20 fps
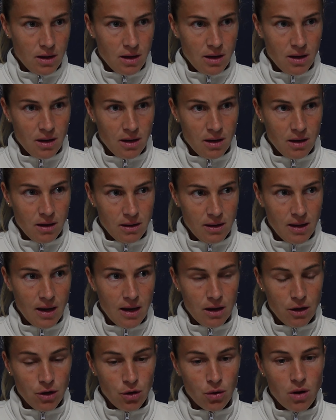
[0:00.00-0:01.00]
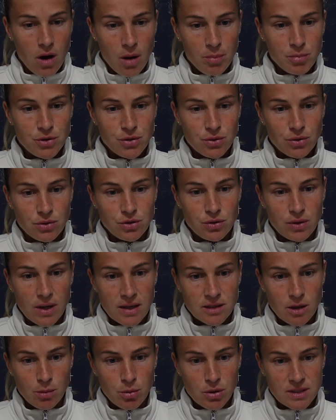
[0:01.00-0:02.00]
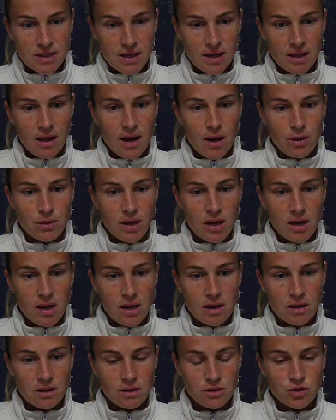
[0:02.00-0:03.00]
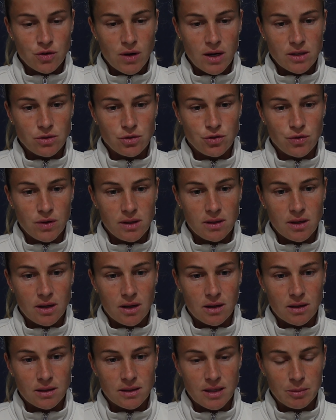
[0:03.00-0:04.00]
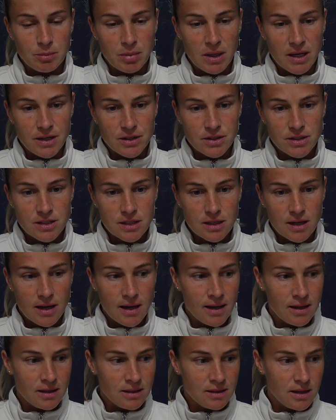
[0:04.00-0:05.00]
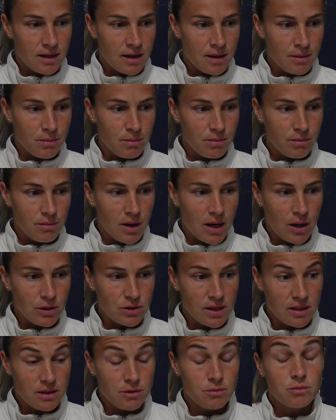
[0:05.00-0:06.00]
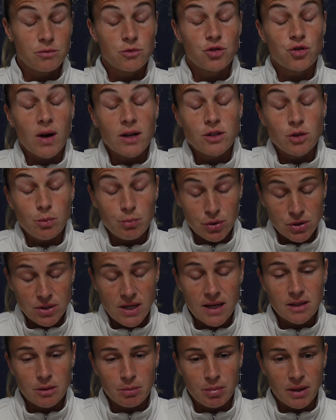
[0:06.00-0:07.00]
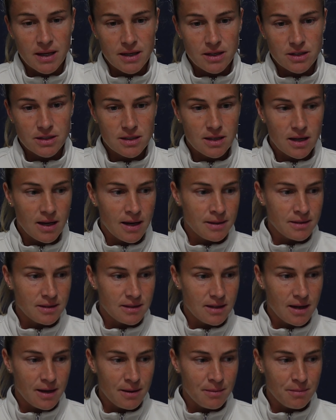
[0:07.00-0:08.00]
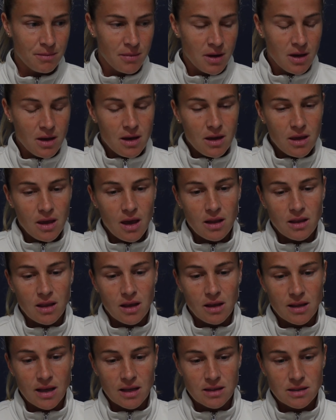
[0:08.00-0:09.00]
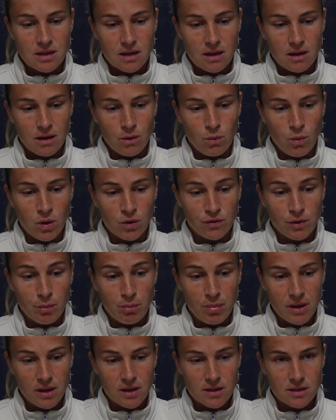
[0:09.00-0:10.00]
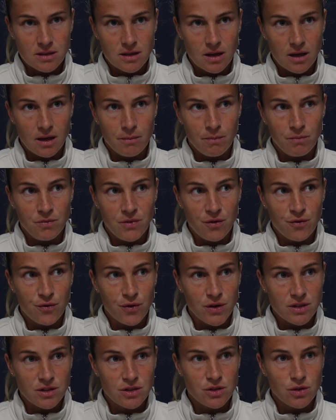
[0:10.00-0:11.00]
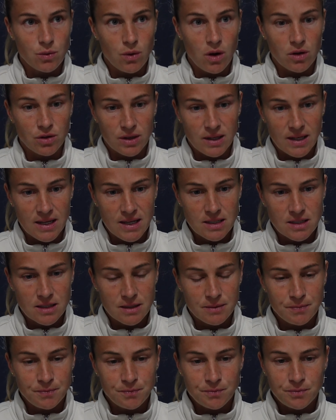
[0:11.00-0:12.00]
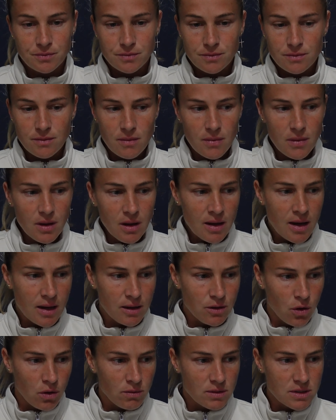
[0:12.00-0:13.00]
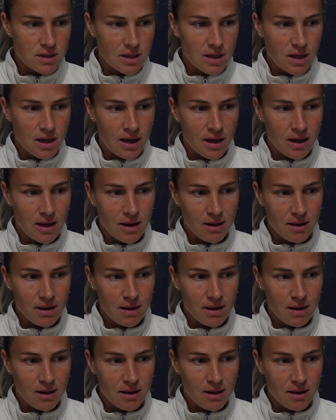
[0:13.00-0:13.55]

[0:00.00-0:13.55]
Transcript: uh, yeah look up to, to NWSL how they try to treat their, their players and um, how they try to protect the players and um, yeah I think that's uh, one of the biggest um, difference to other leagues and obviously